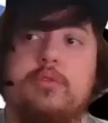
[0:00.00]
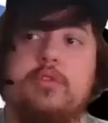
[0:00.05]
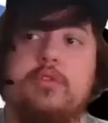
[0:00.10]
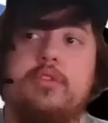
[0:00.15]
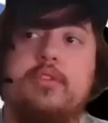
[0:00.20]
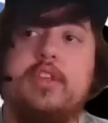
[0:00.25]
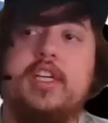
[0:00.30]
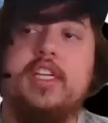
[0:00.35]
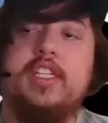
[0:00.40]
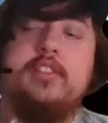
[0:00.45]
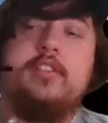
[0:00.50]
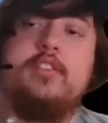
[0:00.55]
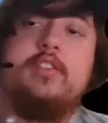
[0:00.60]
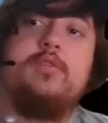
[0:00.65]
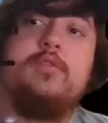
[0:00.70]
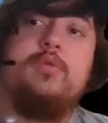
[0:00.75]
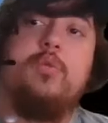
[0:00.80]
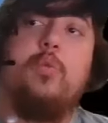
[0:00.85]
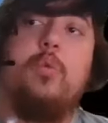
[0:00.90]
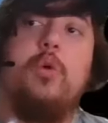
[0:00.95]
that's
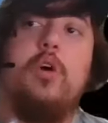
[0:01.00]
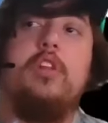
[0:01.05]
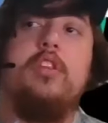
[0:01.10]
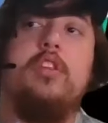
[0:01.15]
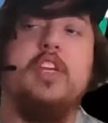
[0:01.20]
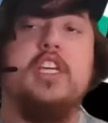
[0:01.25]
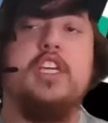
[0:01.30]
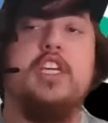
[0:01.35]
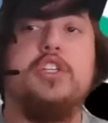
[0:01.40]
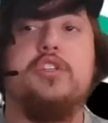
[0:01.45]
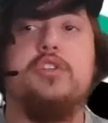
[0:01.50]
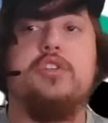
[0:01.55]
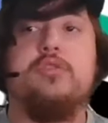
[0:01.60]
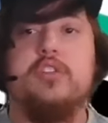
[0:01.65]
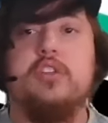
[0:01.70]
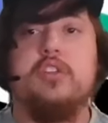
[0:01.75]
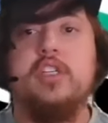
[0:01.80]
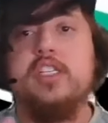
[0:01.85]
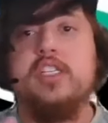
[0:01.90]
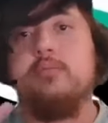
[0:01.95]
one of the issues. There
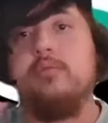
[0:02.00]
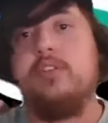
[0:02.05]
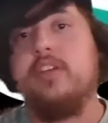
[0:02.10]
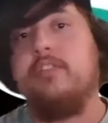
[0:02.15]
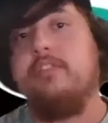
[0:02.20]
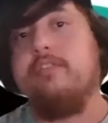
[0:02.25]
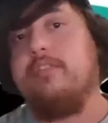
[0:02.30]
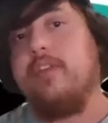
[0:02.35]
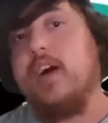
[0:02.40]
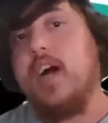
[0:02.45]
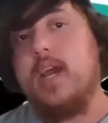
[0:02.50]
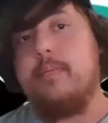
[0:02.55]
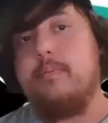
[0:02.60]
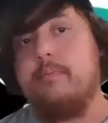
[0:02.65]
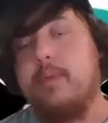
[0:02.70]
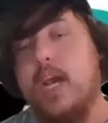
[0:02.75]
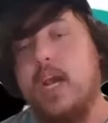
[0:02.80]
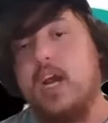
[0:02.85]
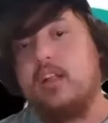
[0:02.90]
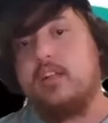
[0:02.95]
needs to be a fine
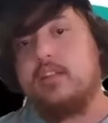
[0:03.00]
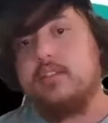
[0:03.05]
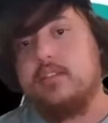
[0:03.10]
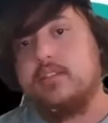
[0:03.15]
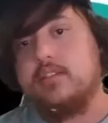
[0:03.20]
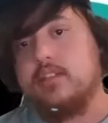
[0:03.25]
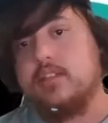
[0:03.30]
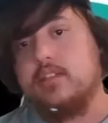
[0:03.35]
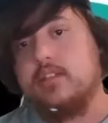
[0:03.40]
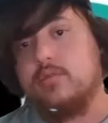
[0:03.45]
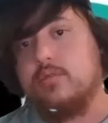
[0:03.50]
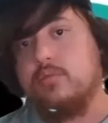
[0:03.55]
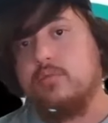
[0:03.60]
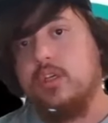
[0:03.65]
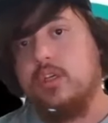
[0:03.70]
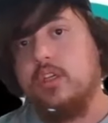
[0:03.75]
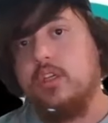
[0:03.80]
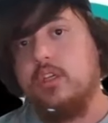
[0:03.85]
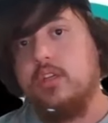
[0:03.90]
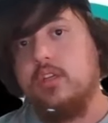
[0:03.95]
balance, because
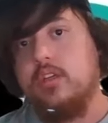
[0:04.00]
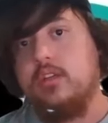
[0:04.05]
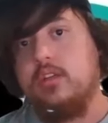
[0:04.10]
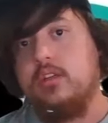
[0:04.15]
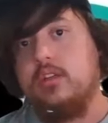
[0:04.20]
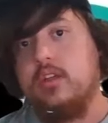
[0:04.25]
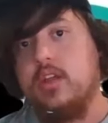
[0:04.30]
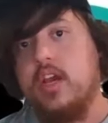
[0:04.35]
we,